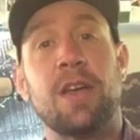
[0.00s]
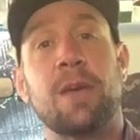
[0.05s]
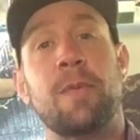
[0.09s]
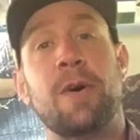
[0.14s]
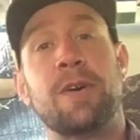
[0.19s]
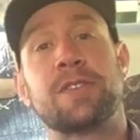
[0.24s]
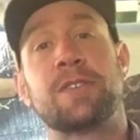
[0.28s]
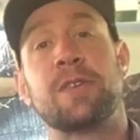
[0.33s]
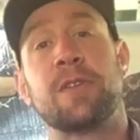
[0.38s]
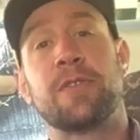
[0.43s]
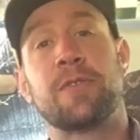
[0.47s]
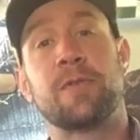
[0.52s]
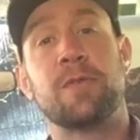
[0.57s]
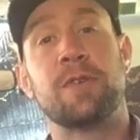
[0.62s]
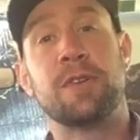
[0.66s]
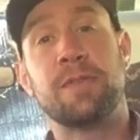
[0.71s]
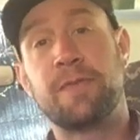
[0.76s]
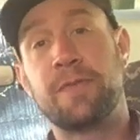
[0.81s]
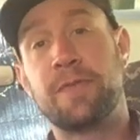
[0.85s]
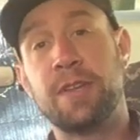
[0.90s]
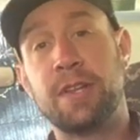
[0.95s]
I'm also going to throw
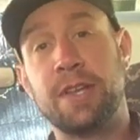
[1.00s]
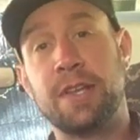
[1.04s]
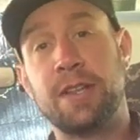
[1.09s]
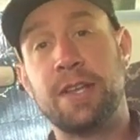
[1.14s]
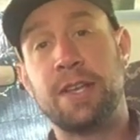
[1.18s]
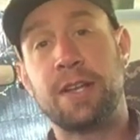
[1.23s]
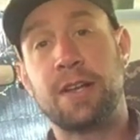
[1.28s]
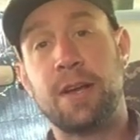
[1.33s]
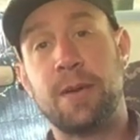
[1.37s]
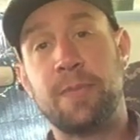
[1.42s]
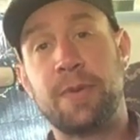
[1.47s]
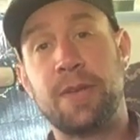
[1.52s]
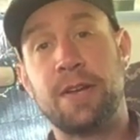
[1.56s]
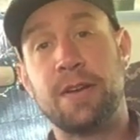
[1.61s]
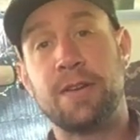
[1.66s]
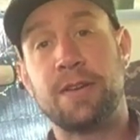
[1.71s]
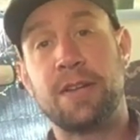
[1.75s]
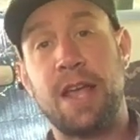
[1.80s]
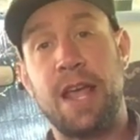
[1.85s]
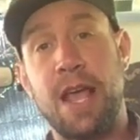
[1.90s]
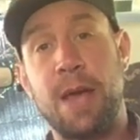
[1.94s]
an affiliate link up
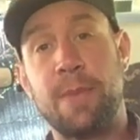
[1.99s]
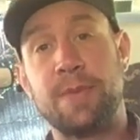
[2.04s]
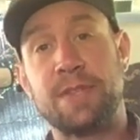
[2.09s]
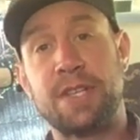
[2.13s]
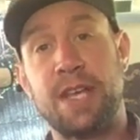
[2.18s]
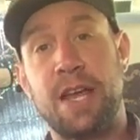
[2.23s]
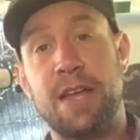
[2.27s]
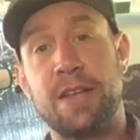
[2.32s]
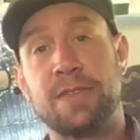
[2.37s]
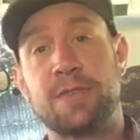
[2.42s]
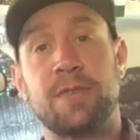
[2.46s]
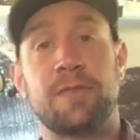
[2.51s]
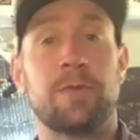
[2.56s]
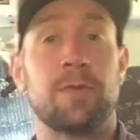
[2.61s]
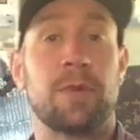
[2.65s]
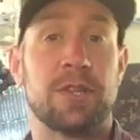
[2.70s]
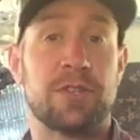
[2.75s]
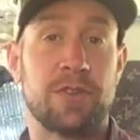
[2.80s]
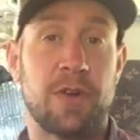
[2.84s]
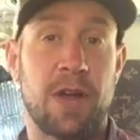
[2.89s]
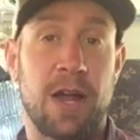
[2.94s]
here to Amazon, so if
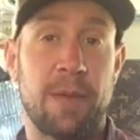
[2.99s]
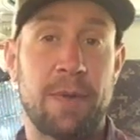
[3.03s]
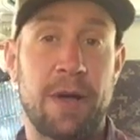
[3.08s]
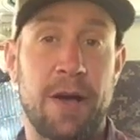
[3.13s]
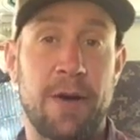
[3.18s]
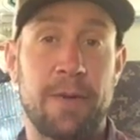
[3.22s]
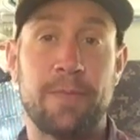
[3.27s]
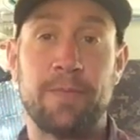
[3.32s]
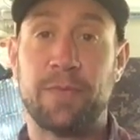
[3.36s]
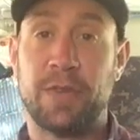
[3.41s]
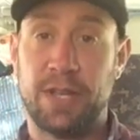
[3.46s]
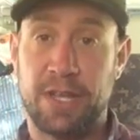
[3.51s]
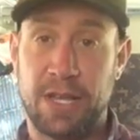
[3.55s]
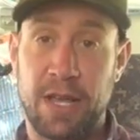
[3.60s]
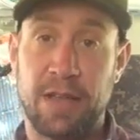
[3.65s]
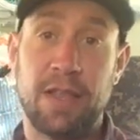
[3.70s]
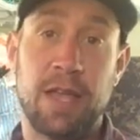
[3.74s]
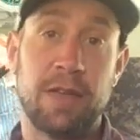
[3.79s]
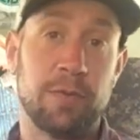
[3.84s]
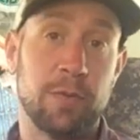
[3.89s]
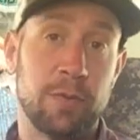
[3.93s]
you want to try them out. And
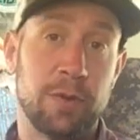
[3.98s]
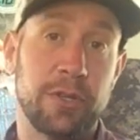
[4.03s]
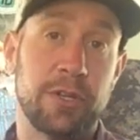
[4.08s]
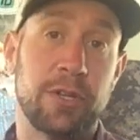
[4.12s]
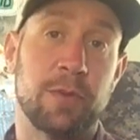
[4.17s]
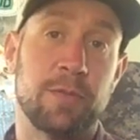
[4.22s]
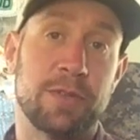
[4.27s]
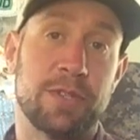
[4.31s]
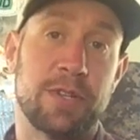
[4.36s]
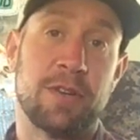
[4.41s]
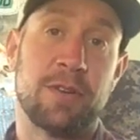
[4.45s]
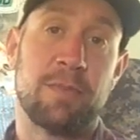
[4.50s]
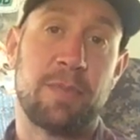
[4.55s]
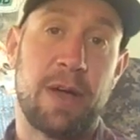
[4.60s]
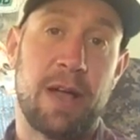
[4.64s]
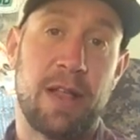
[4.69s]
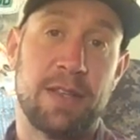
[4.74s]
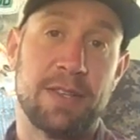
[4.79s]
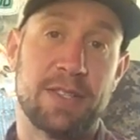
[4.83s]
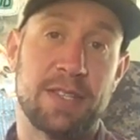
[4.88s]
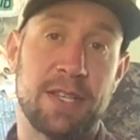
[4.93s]
again, they have a really good return
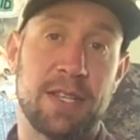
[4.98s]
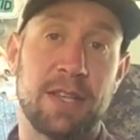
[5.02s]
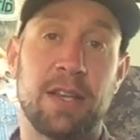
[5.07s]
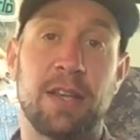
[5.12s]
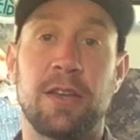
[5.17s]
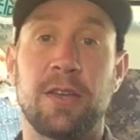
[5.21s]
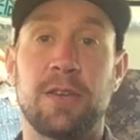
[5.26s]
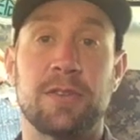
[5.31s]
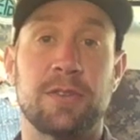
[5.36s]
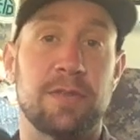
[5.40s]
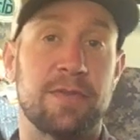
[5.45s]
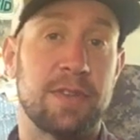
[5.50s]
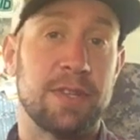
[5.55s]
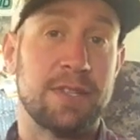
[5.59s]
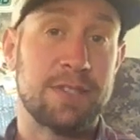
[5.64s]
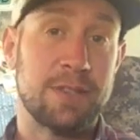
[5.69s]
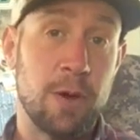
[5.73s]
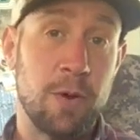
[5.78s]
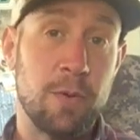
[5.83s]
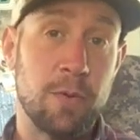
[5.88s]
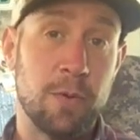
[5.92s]
policy, so if they
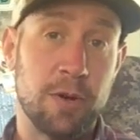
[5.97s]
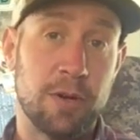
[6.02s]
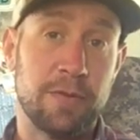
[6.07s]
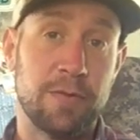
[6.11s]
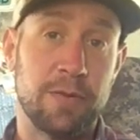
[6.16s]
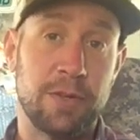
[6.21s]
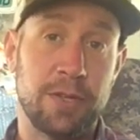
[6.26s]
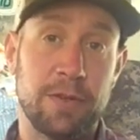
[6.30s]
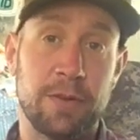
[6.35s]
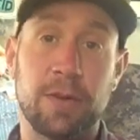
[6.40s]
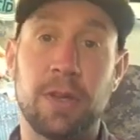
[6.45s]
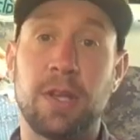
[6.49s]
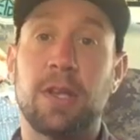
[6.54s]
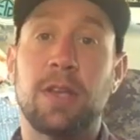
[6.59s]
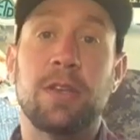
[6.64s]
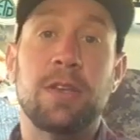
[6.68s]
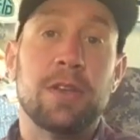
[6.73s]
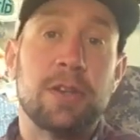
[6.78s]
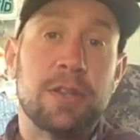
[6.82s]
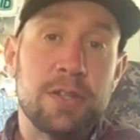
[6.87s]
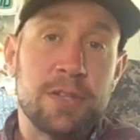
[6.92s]
don't work for you,
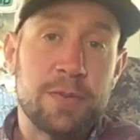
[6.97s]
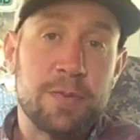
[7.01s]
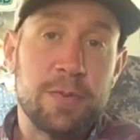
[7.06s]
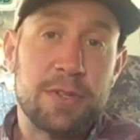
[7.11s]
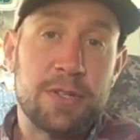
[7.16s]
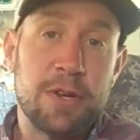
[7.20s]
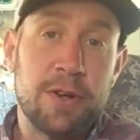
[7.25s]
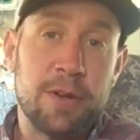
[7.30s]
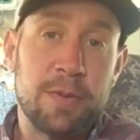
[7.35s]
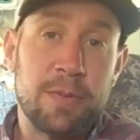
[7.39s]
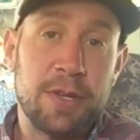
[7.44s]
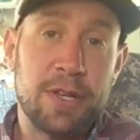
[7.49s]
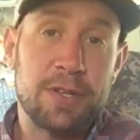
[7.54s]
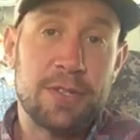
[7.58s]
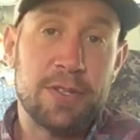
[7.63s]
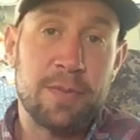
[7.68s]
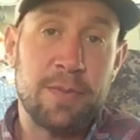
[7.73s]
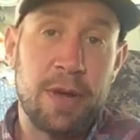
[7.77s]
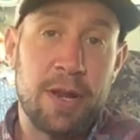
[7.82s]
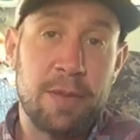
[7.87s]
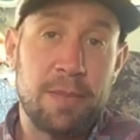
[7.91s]
you can just return them and
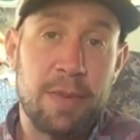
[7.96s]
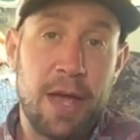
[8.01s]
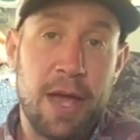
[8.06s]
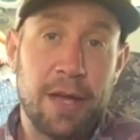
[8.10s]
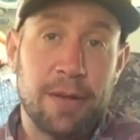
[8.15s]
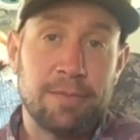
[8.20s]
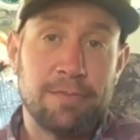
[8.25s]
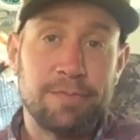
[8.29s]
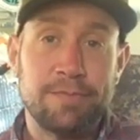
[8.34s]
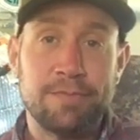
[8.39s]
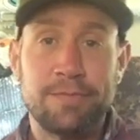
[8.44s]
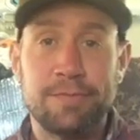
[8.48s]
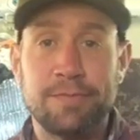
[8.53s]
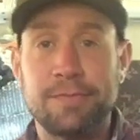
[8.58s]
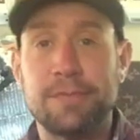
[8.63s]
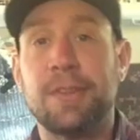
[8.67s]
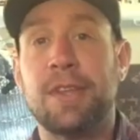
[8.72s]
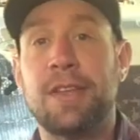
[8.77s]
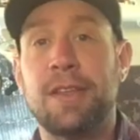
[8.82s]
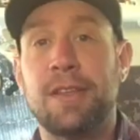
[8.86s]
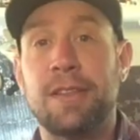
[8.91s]
get your money back.
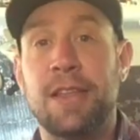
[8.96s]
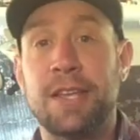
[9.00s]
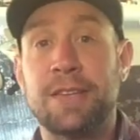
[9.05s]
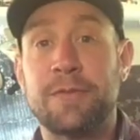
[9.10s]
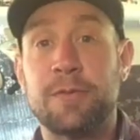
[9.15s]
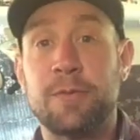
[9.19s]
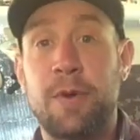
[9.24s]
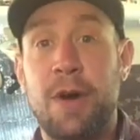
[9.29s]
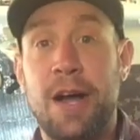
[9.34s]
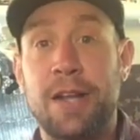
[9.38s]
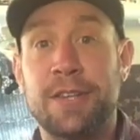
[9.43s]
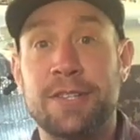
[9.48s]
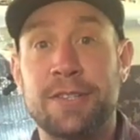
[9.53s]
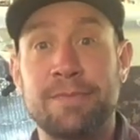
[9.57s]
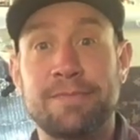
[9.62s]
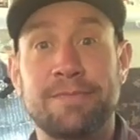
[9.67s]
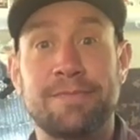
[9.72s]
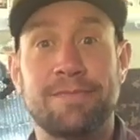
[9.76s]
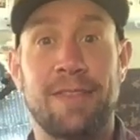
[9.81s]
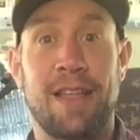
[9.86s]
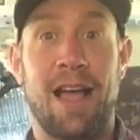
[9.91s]
Thanks for
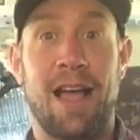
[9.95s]
watching.